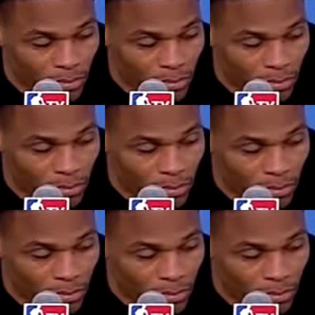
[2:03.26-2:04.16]

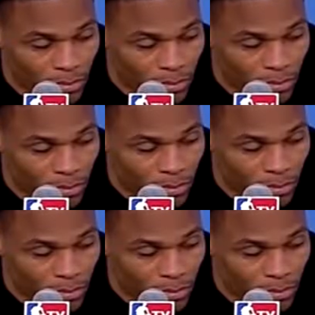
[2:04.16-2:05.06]

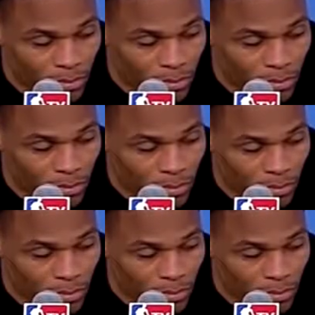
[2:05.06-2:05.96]

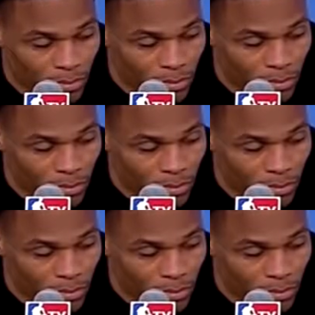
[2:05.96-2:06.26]
No words are spoken by the person on screen.